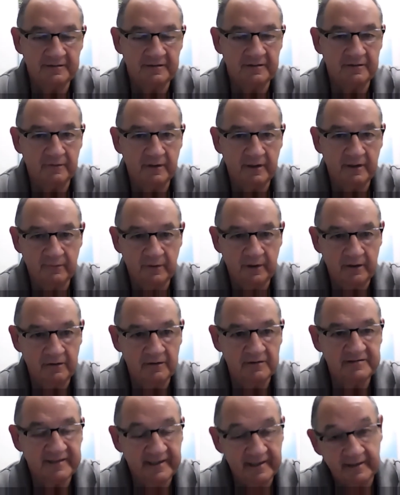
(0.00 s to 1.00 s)
in the right way, or
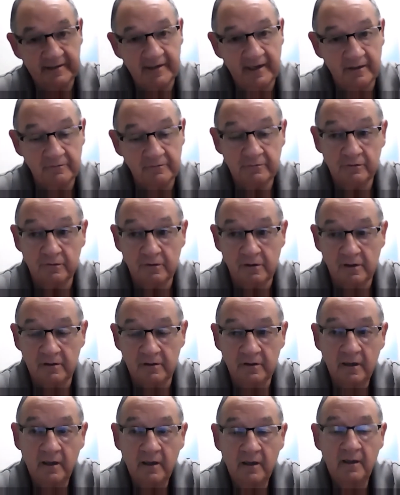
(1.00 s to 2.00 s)
I set it down too hard.